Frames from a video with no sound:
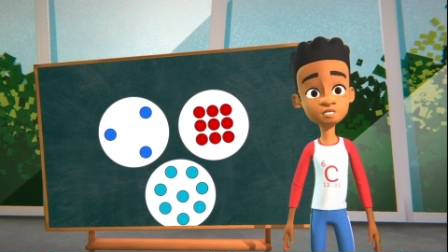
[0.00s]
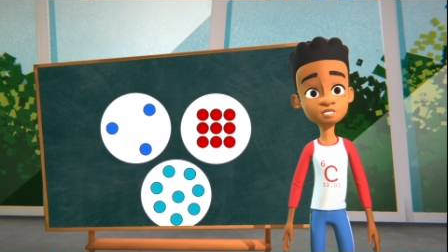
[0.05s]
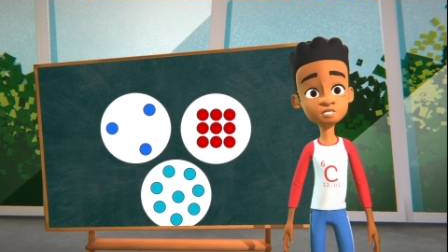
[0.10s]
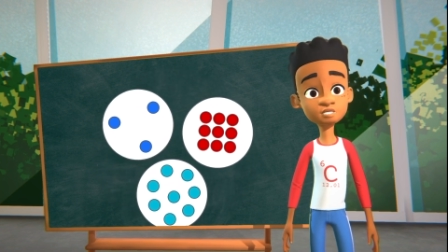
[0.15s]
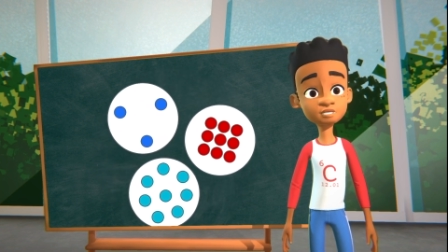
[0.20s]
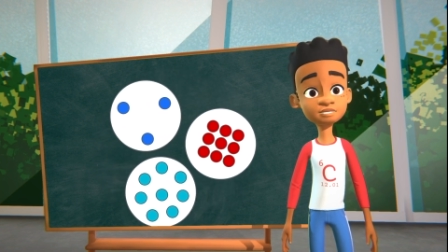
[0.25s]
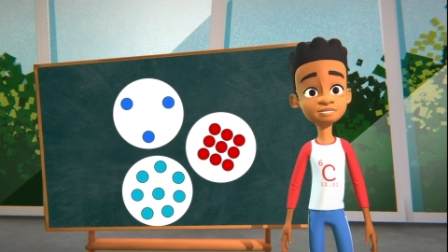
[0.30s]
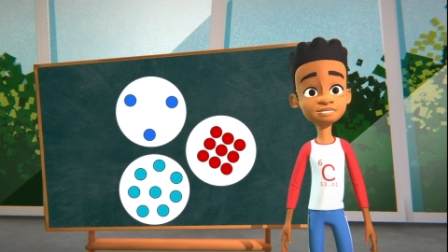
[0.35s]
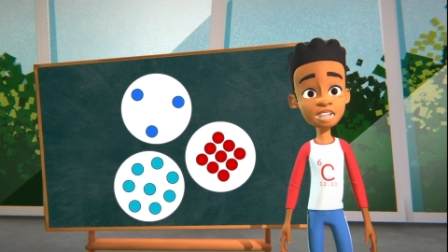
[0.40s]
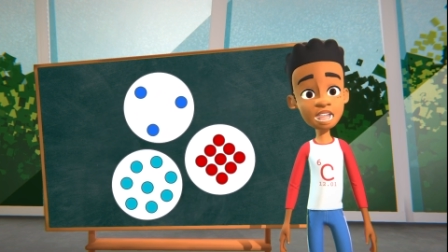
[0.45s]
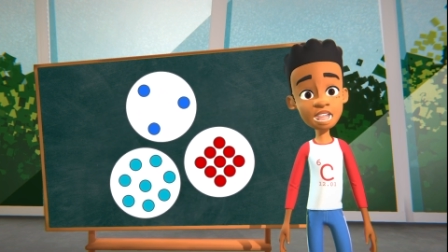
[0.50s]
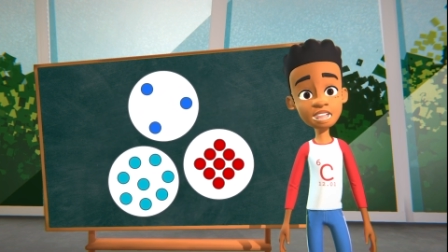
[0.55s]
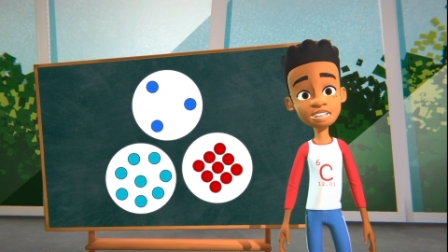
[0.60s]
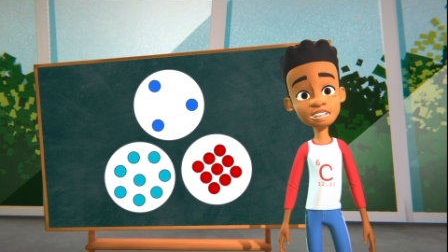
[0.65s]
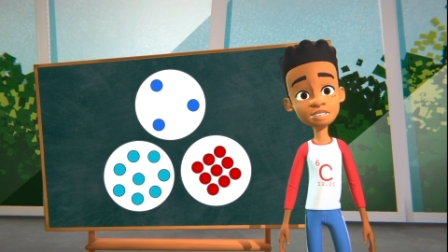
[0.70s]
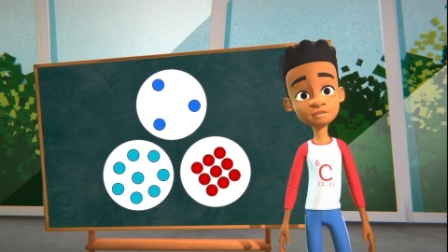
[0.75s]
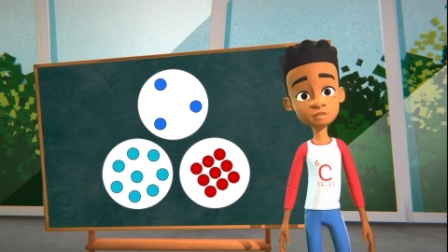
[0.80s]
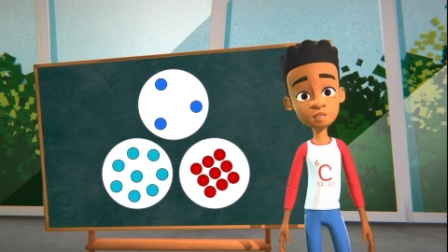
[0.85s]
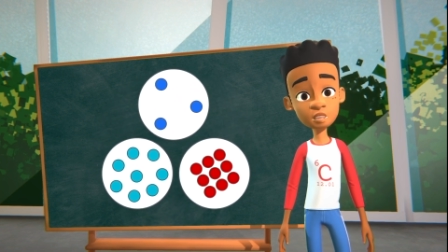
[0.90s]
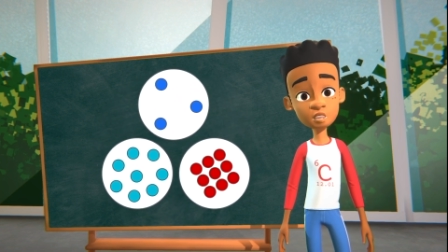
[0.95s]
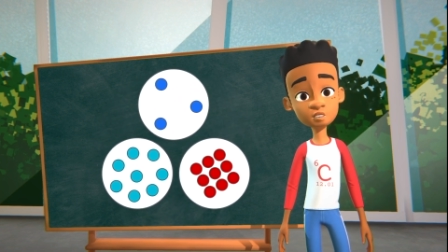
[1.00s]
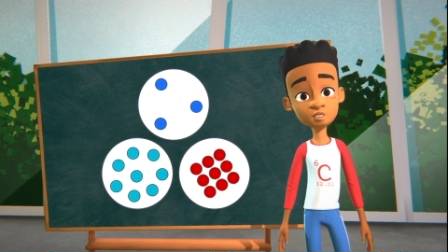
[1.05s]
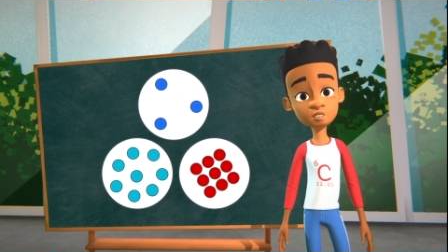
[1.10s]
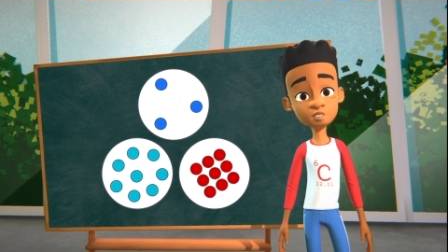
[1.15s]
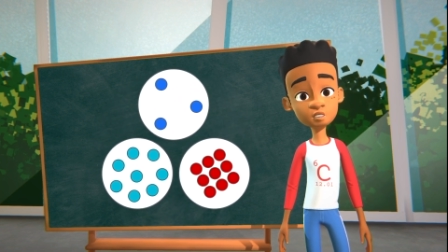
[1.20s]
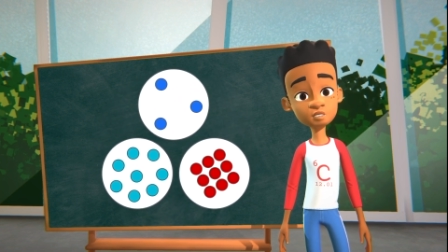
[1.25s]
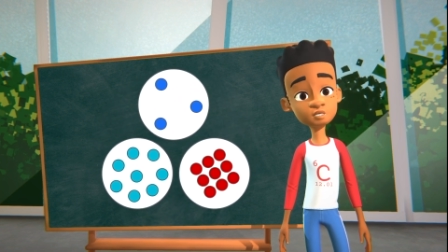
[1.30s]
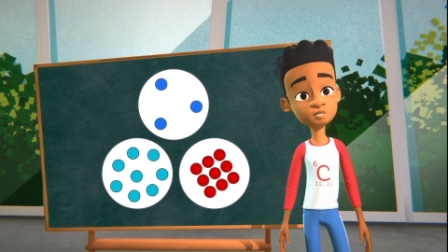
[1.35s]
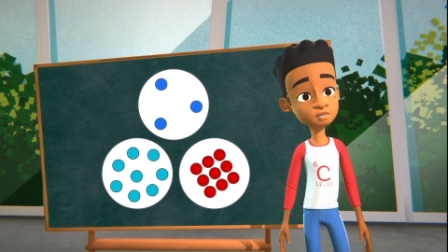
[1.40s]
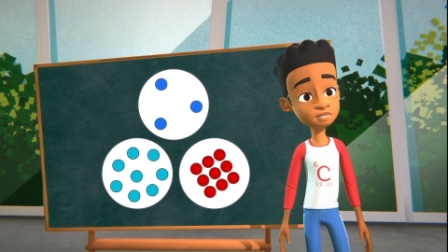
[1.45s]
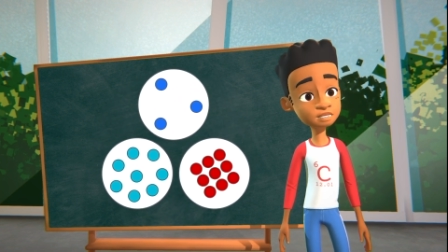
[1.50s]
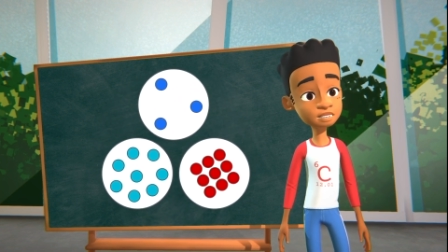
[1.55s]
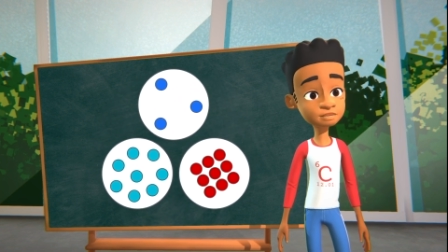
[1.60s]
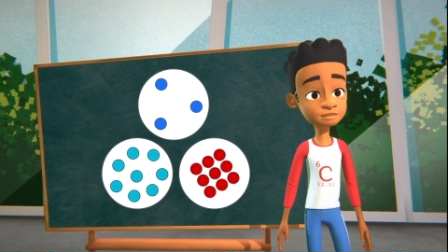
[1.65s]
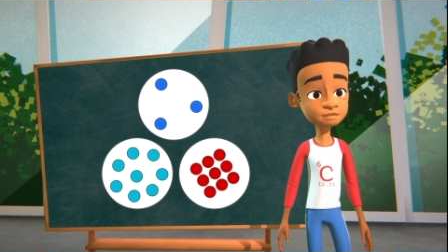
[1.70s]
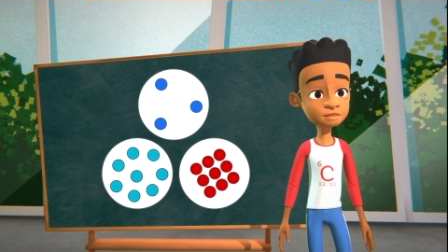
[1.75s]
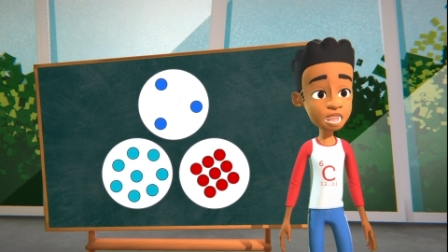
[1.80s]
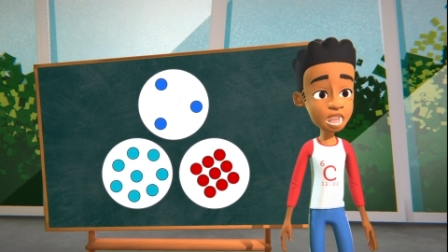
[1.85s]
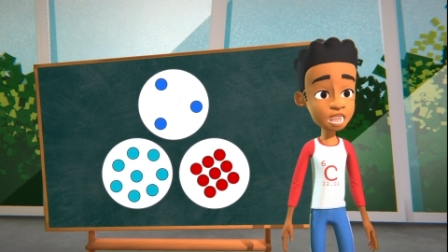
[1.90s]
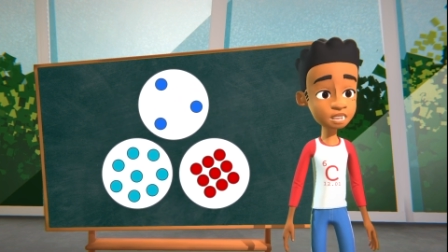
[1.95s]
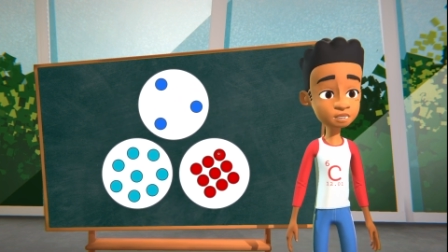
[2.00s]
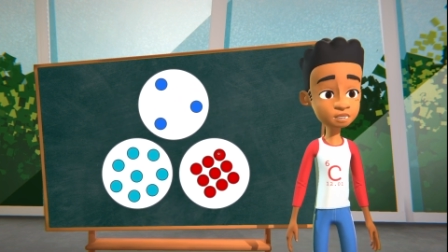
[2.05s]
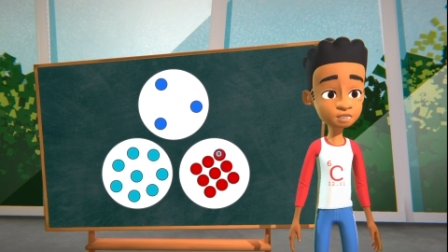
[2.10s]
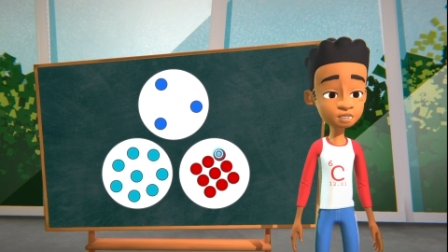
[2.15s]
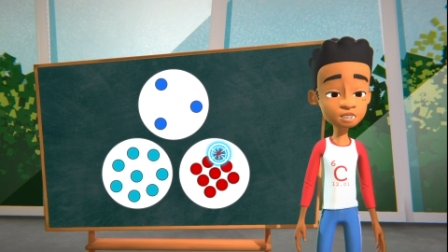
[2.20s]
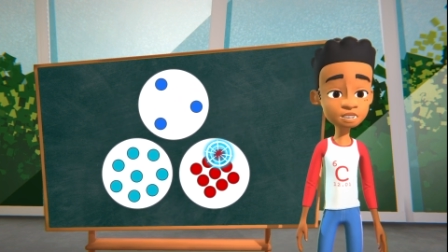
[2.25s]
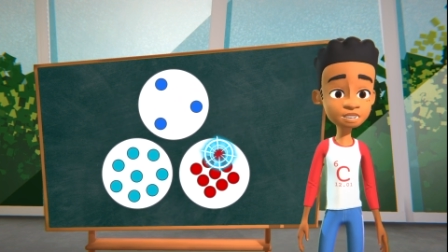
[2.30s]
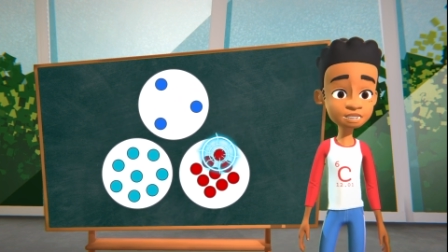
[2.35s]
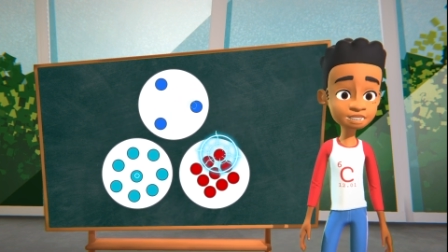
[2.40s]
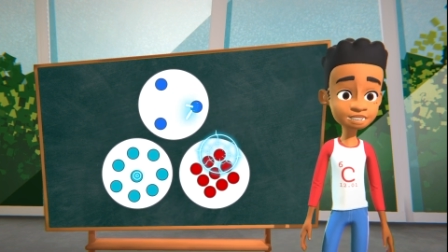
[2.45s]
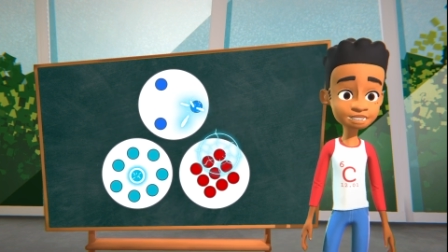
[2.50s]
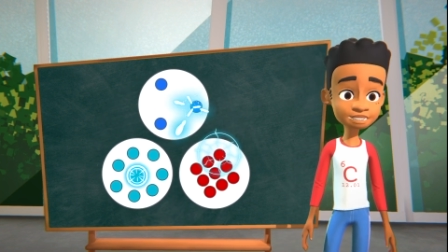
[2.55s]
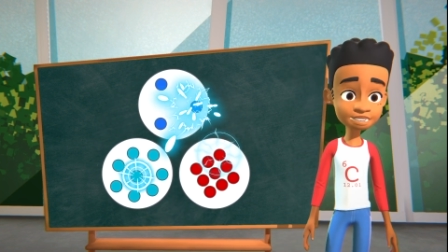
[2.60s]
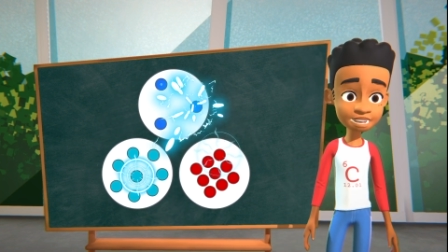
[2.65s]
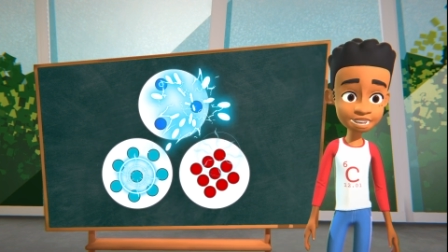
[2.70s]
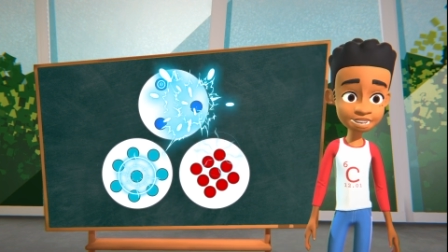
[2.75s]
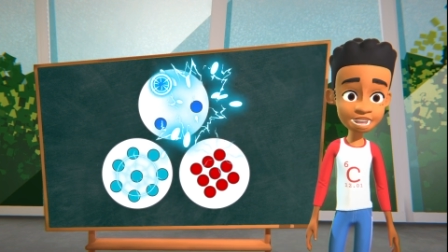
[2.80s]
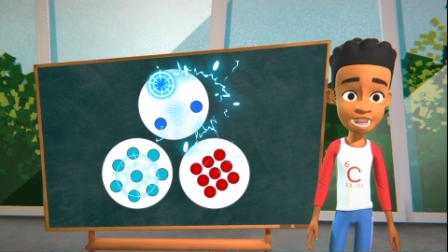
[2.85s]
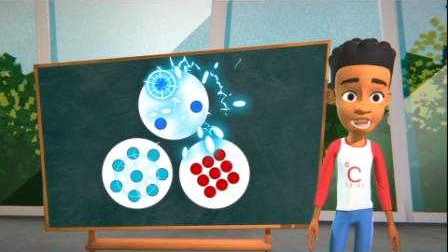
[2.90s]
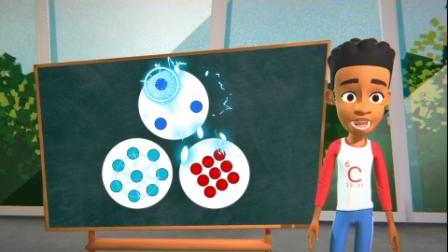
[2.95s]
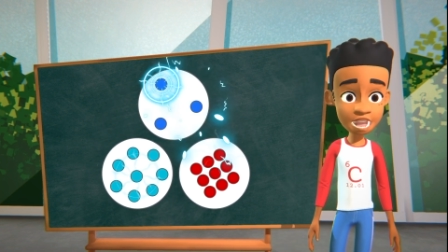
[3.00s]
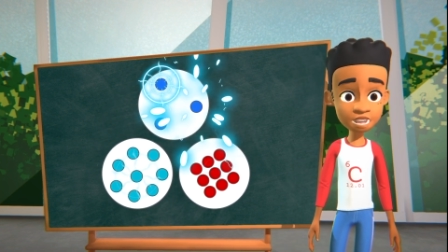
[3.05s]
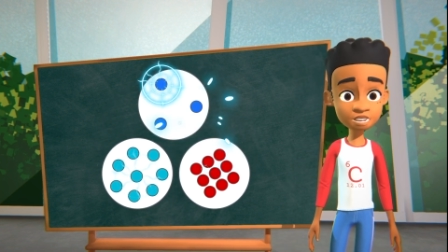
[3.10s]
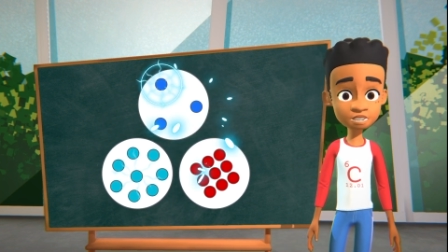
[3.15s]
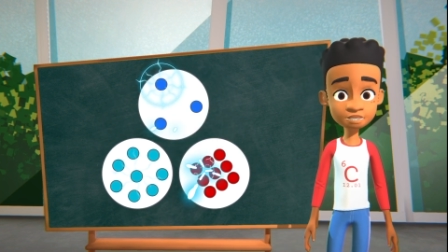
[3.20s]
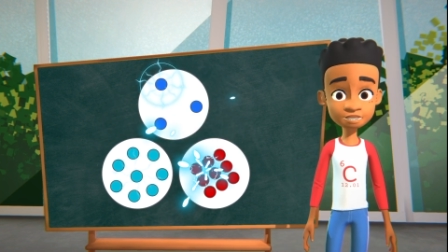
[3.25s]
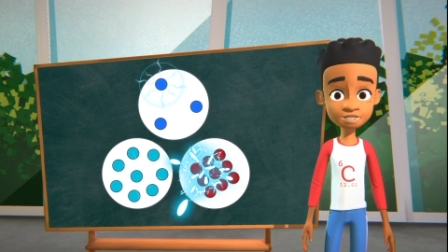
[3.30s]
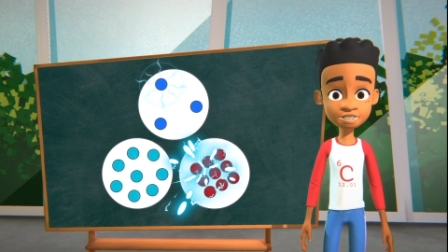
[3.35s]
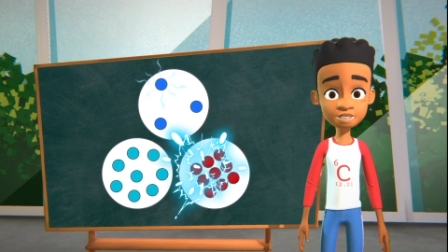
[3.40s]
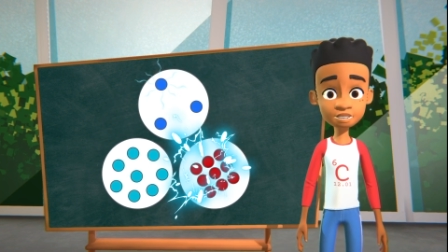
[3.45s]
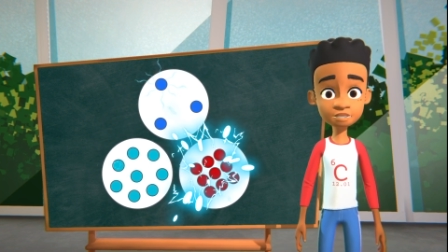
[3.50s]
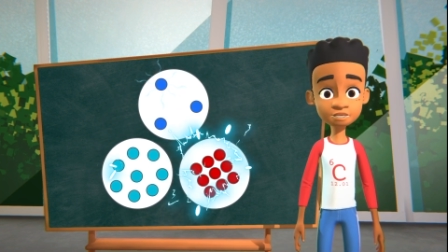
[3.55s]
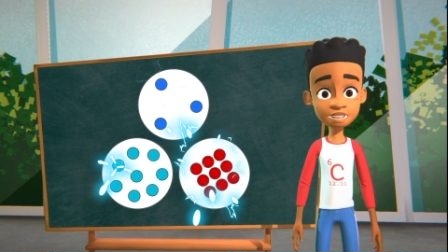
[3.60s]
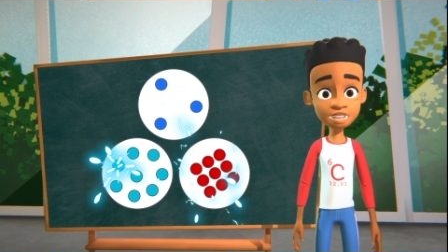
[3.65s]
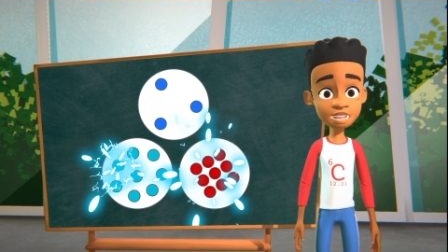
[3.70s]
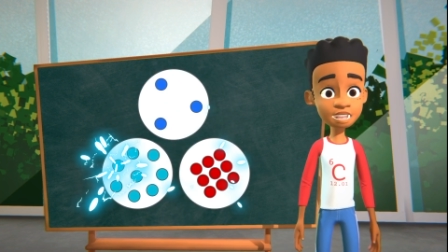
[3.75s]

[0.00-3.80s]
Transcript: All those tiny particles within matter contain energy,